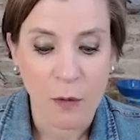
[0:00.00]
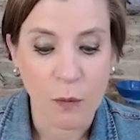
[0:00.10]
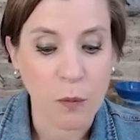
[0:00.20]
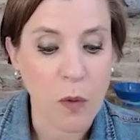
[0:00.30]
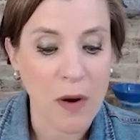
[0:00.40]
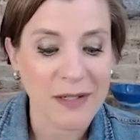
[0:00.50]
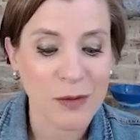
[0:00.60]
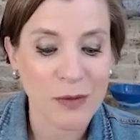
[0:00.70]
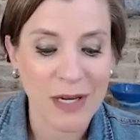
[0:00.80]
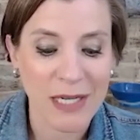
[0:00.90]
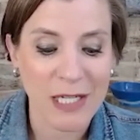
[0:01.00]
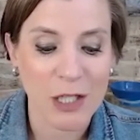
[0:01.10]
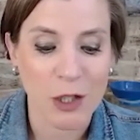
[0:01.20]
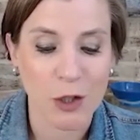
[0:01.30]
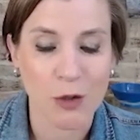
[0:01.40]
What do they
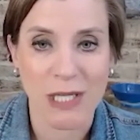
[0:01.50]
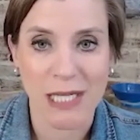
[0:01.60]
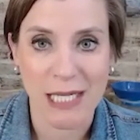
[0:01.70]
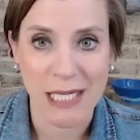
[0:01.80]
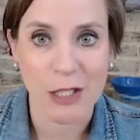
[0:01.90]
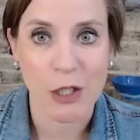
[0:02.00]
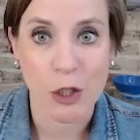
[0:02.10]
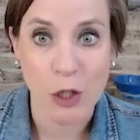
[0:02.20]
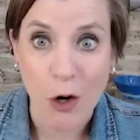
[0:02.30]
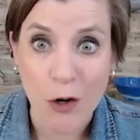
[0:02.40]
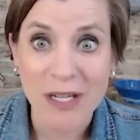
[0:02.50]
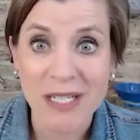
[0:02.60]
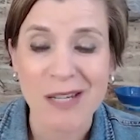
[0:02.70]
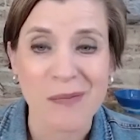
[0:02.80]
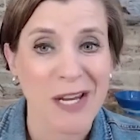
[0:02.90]
need to do to get
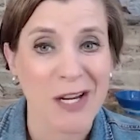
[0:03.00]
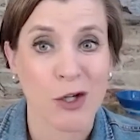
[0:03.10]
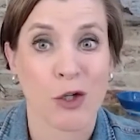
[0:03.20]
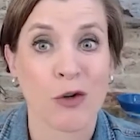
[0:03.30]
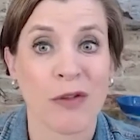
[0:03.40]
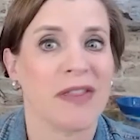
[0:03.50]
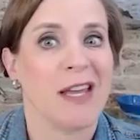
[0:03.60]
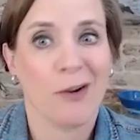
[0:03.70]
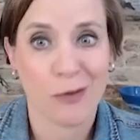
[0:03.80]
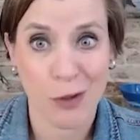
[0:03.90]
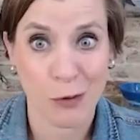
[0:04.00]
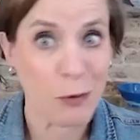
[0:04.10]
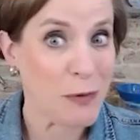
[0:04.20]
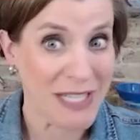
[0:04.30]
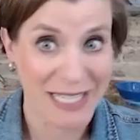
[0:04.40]
started to make sure that they don't
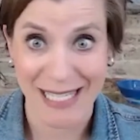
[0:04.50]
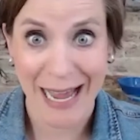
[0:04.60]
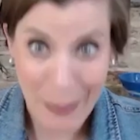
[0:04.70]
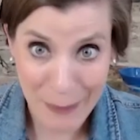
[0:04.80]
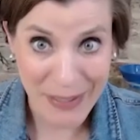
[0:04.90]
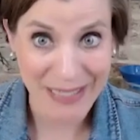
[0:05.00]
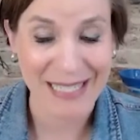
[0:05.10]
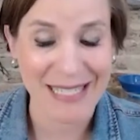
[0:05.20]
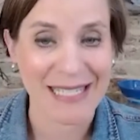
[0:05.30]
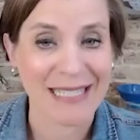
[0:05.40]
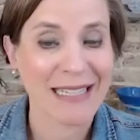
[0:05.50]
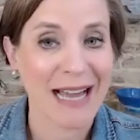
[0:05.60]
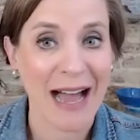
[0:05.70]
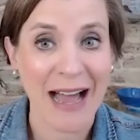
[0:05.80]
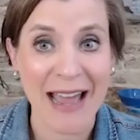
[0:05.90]
screw this up? Because
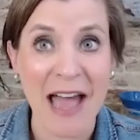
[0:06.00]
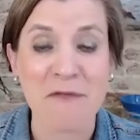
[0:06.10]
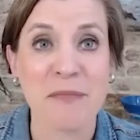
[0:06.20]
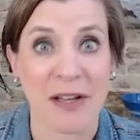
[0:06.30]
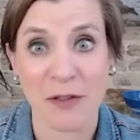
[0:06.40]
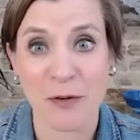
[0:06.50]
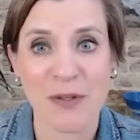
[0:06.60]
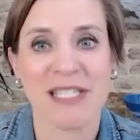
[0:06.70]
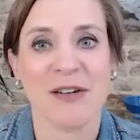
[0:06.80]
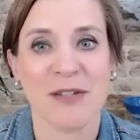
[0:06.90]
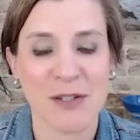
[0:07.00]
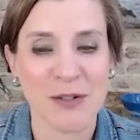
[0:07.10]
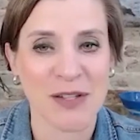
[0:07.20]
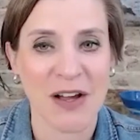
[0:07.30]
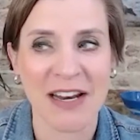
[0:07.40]
I have been through a sales and
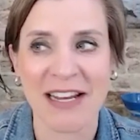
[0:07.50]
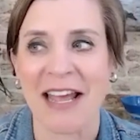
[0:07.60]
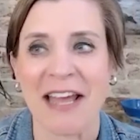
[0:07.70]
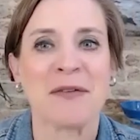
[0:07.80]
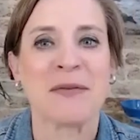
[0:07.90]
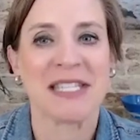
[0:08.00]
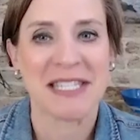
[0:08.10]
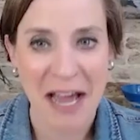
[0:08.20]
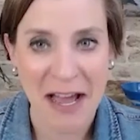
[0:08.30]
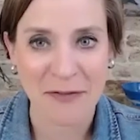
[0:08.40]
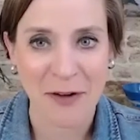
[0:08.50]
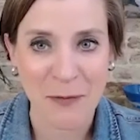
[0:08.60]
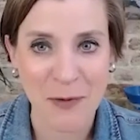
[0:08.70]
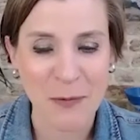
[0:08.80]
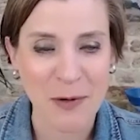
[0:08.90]
use audit and it was not
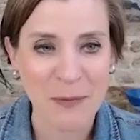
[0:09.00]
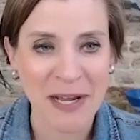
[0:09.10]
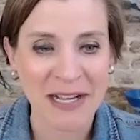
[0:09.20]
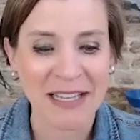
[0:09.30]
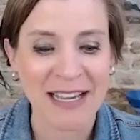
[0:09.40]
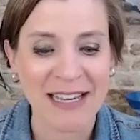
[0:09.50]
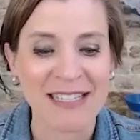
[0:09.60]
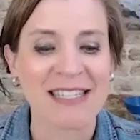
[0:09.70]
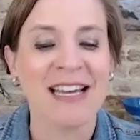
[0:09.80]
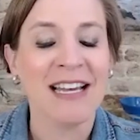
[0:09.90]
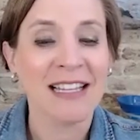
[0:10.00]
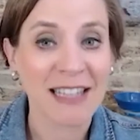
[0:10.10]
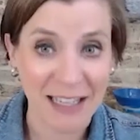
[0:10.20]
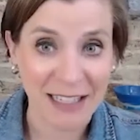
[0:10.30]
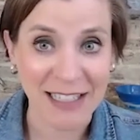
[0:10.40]
fun with one of my clients.
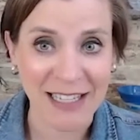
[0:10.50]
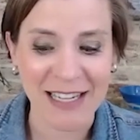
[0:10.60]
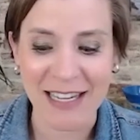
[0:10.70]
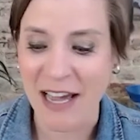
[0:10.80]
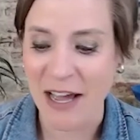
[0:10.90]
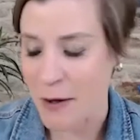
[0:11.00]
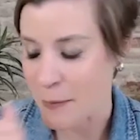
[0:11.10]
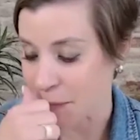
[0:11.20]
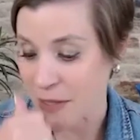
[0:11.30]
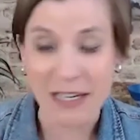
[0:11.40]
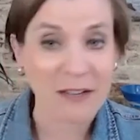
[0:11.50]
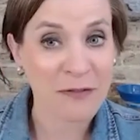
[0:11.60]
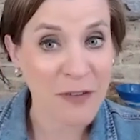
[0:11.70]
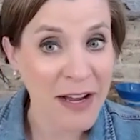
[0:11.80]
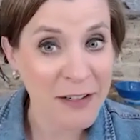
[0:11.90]
Luckily, they
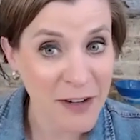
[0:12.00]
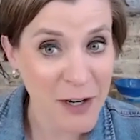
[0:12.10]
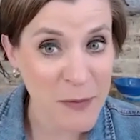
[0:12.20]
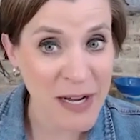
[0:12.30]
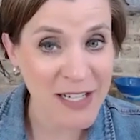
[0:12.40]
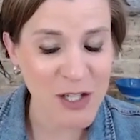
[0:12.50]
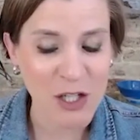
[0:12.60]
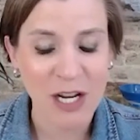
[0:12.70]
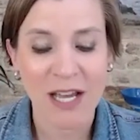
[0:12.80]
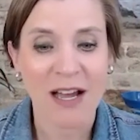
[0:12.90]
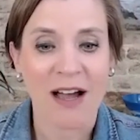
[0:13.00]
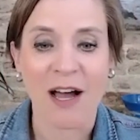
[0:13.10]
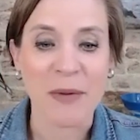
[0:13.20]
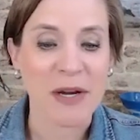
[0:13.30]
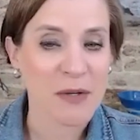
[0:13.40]
didn't find very much,
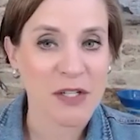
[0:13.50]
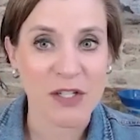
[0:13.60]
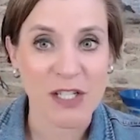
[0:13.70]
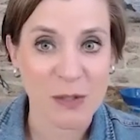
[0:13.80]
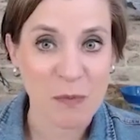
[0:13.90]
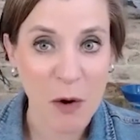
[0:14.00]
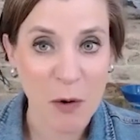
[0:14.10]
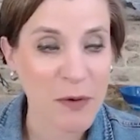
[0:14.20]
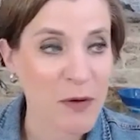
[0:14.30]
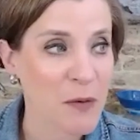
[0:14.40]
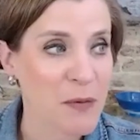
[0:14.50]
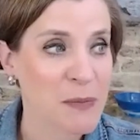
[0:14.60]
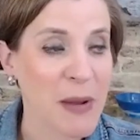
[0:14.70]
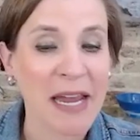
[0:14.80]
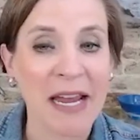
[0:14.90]
and it was just a small bill that
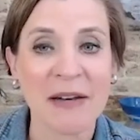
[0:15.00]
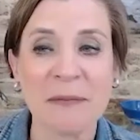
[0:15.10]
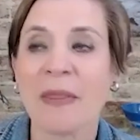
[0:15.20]
was paid.